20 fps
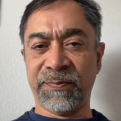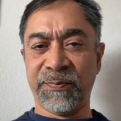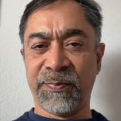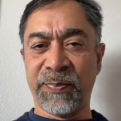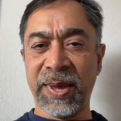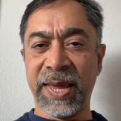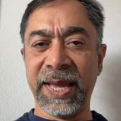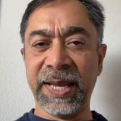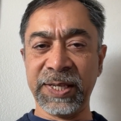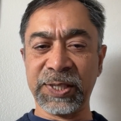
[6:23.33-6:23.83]

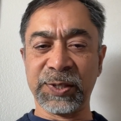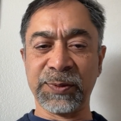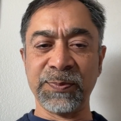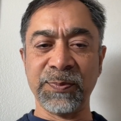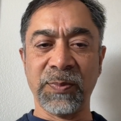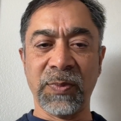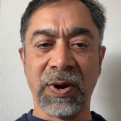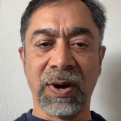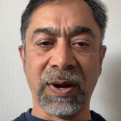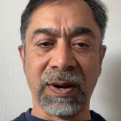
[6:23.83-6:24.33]
base
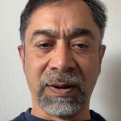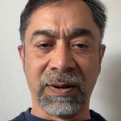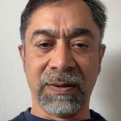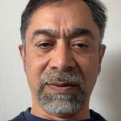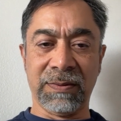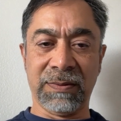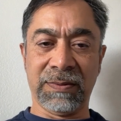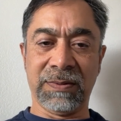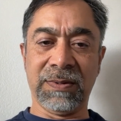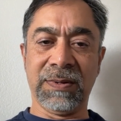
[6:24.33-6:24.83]

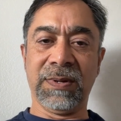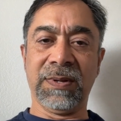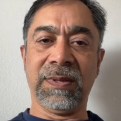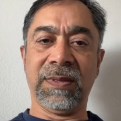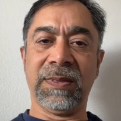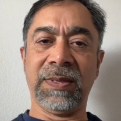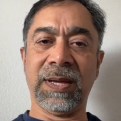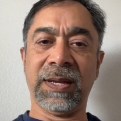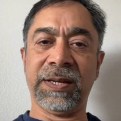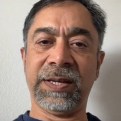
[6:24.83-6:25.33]
model
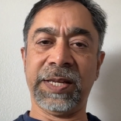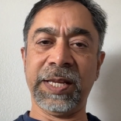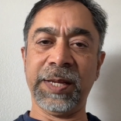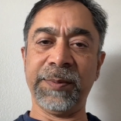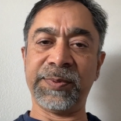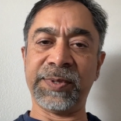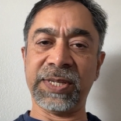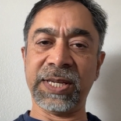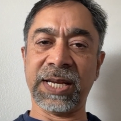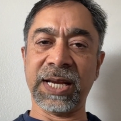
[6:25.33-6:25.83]
that
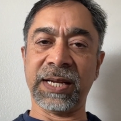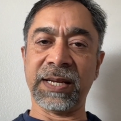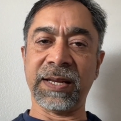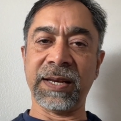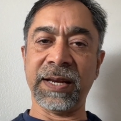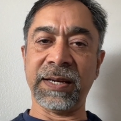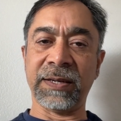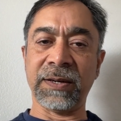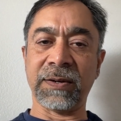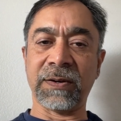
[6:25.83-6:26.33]
DeepSeek had
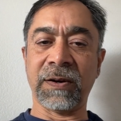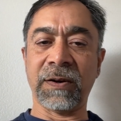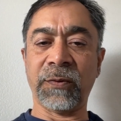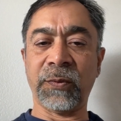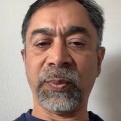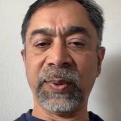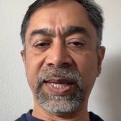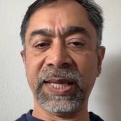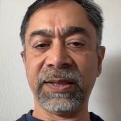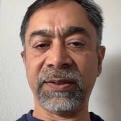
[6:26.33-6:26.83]
created
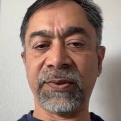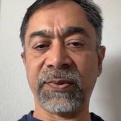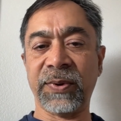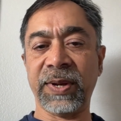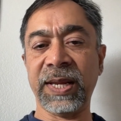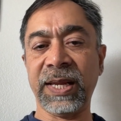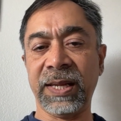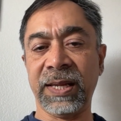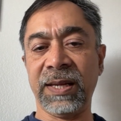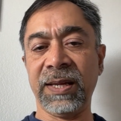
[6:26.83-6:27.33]
called
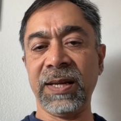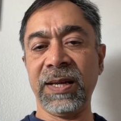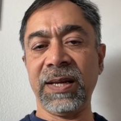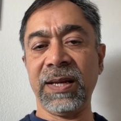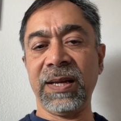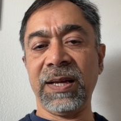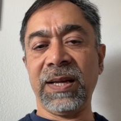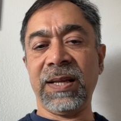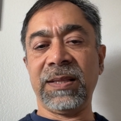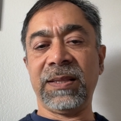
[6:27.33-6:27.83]
V3.
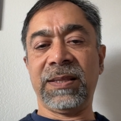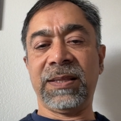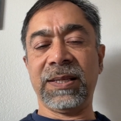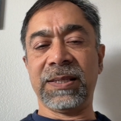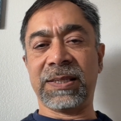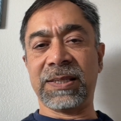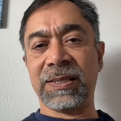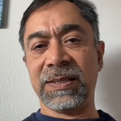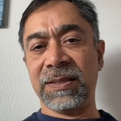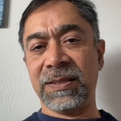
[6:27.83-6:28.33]

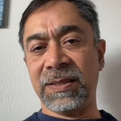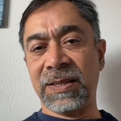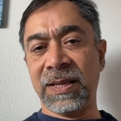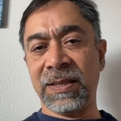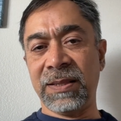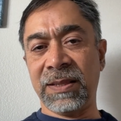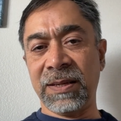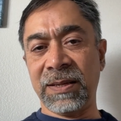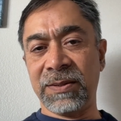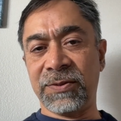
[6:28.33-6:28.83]

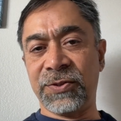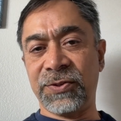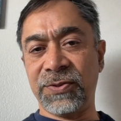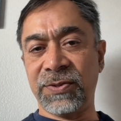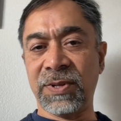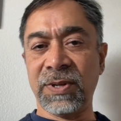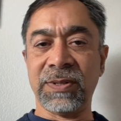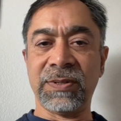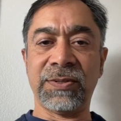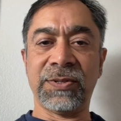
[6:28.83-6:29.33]
Then
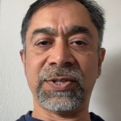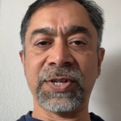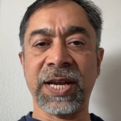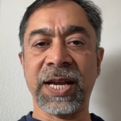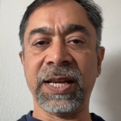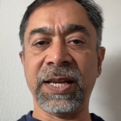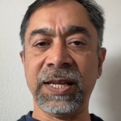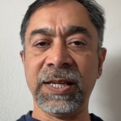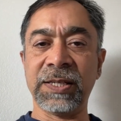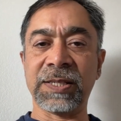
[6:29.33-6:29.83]
the
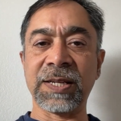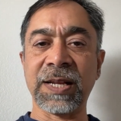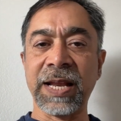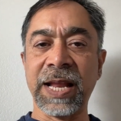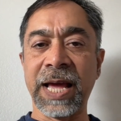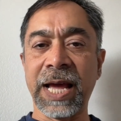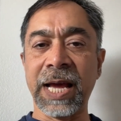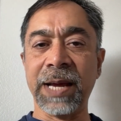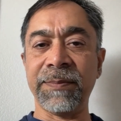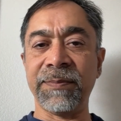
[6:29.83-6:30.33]
Chinese
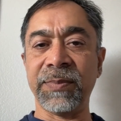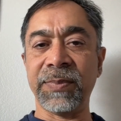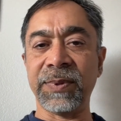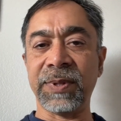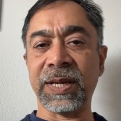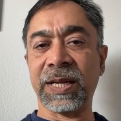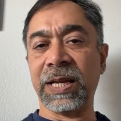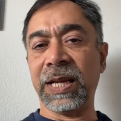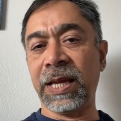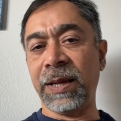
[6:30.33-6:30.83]
lab,
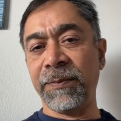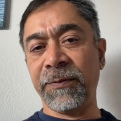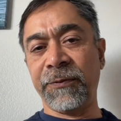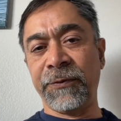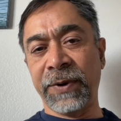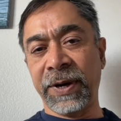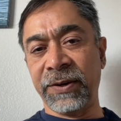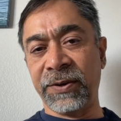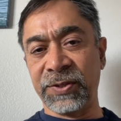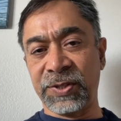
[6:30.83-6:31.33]
they claim
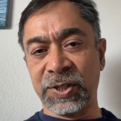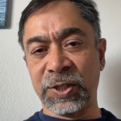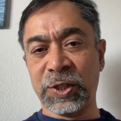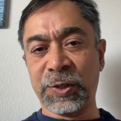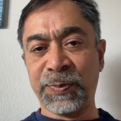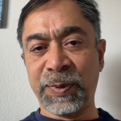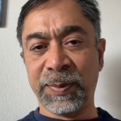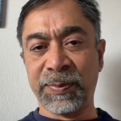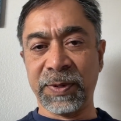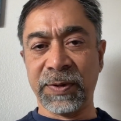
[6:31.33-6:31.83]
5 to 6
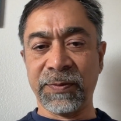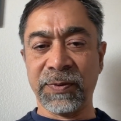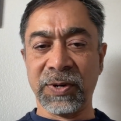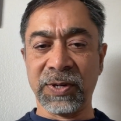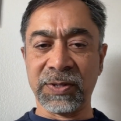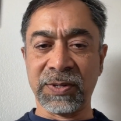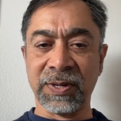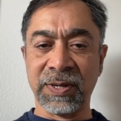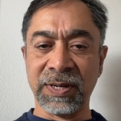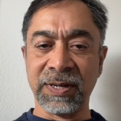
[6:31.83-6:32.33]
people
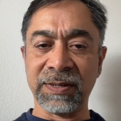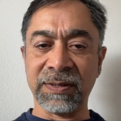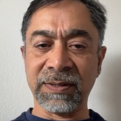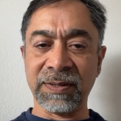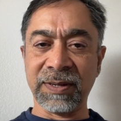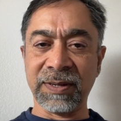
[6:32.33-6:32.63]
worked on it.